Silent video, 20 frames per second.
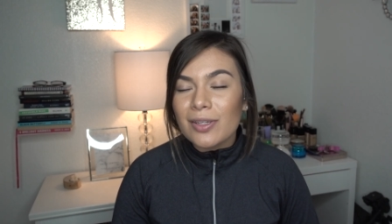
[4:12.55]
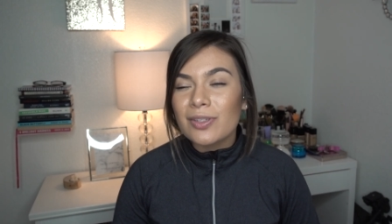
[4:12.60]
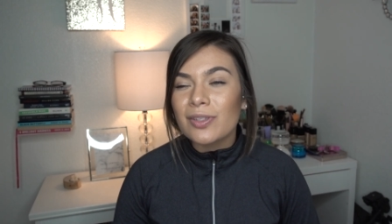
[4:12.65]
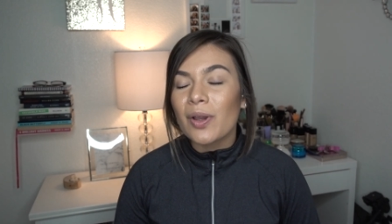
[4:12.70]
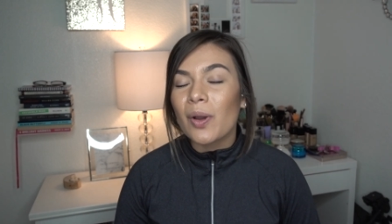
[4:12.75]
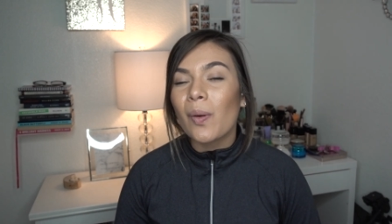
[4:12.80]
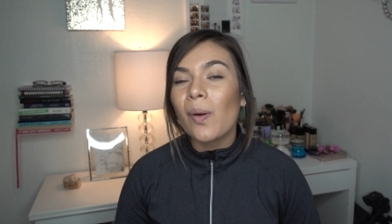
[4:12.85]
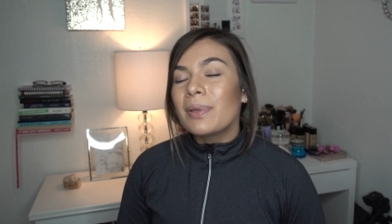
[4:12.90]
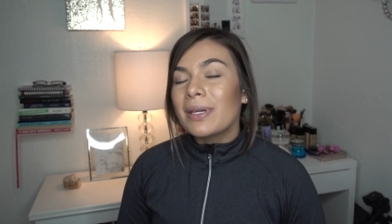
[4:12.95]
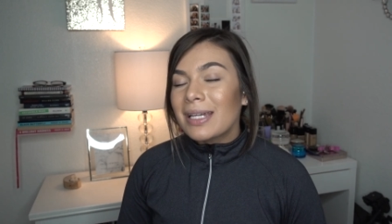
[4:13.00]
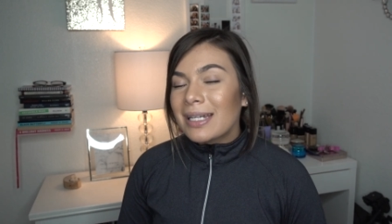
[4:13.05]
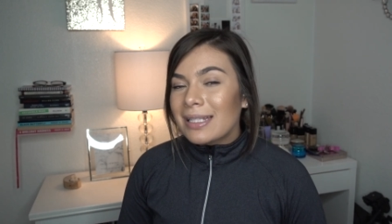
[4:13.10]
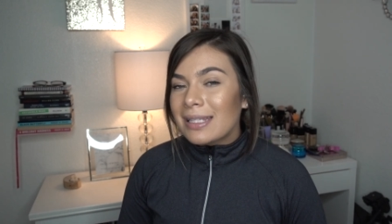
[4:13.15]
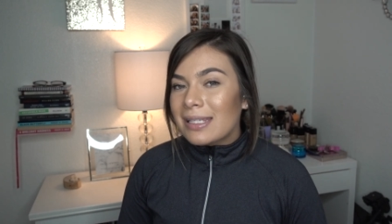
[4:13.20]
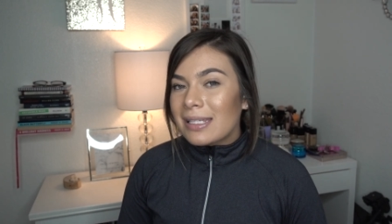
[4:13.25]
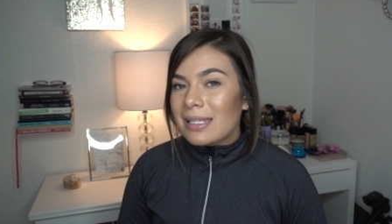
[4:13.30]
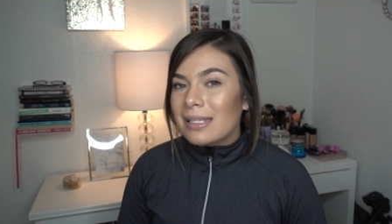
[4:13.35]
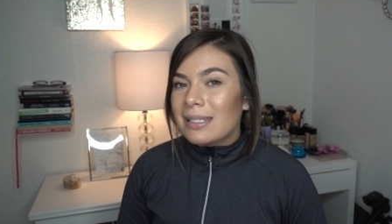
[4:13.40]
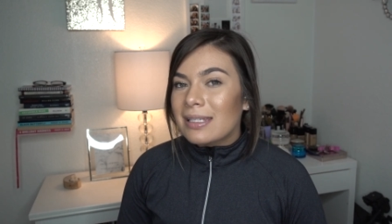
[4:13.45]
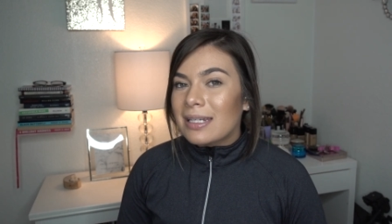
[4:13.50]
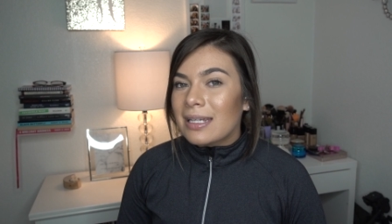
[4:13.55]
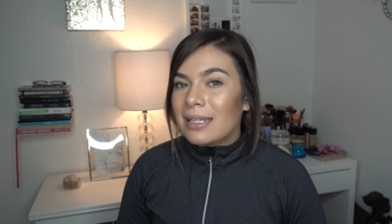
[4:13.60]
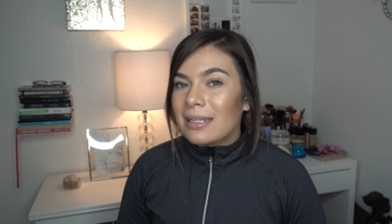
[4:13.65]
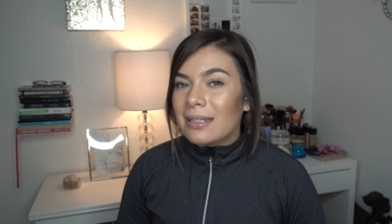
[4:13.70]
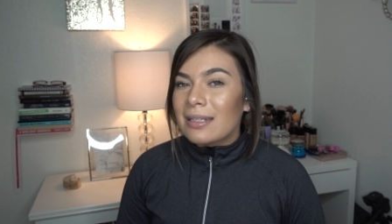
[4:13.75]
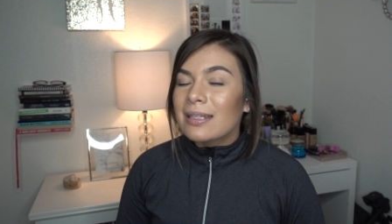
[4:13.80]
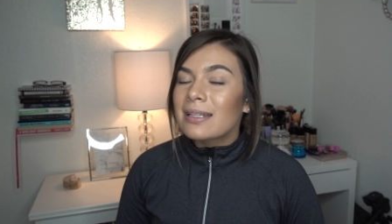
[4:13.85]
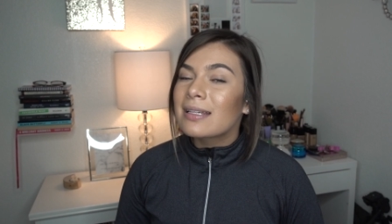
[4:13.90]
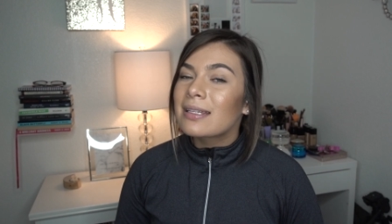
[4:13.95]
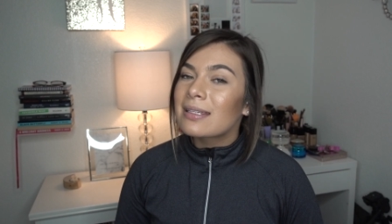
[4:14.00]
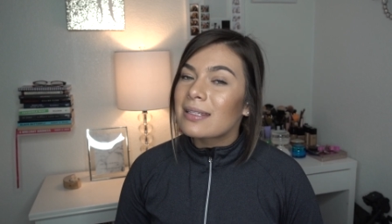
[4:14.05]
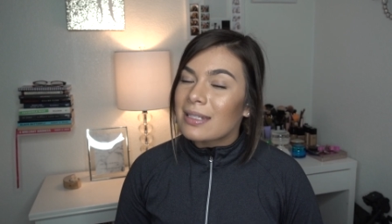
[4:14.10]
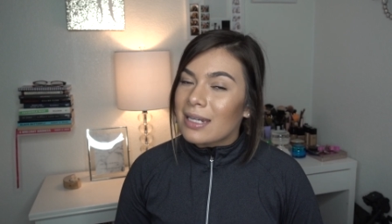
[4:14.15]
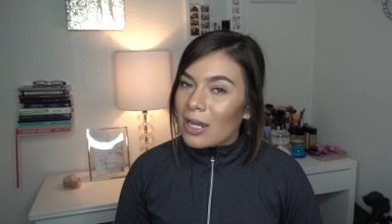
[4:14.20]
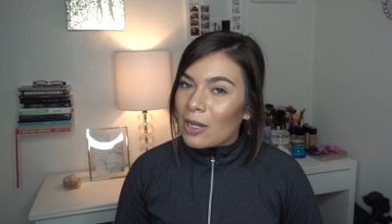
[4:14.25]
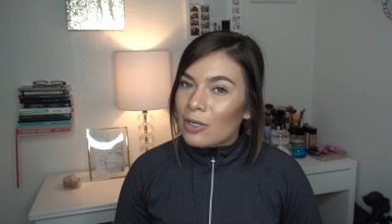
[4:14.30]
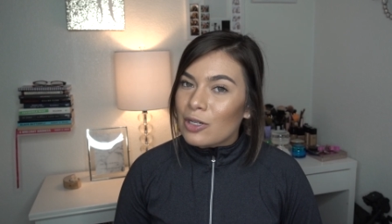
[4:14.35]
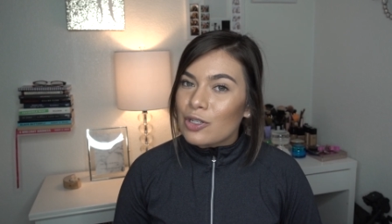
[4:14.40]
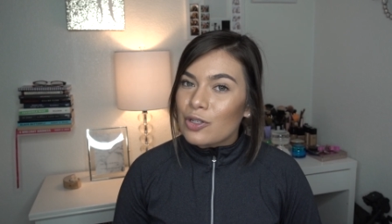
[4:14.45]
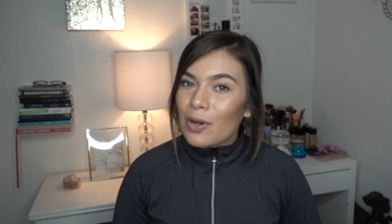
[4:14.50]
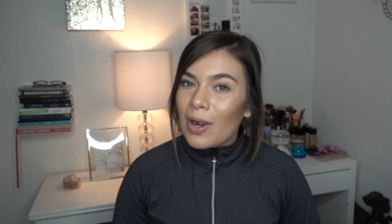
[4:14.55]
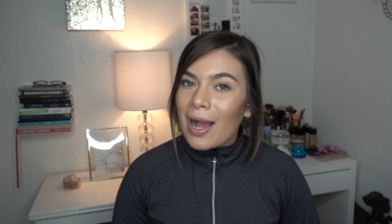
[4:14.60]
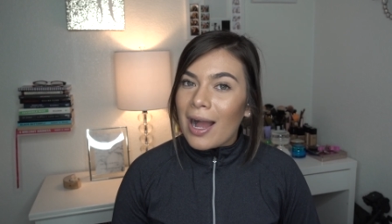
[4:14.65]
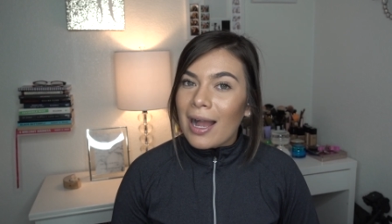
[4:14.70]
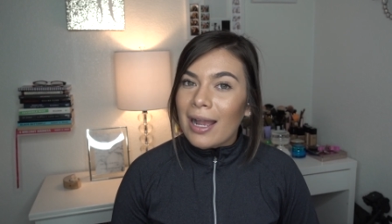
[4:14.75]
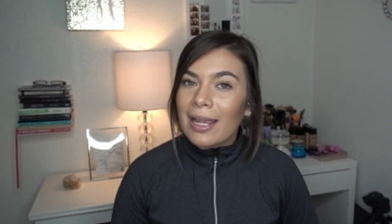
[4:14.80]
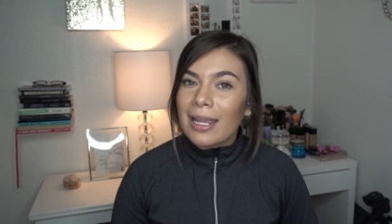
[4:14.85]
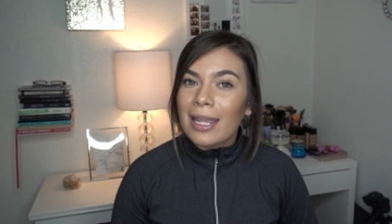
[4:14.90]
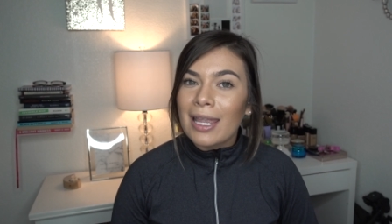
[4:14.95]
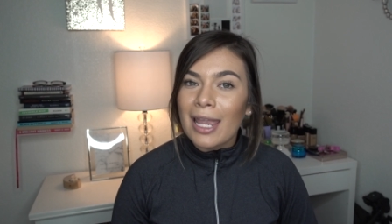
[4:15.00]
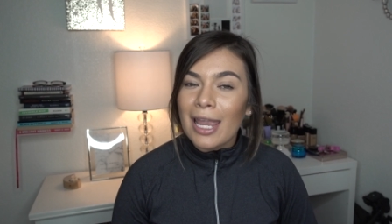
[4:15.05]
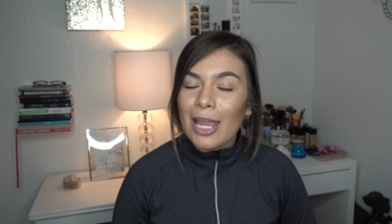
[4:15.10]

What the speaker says: So be consistent, stay on track,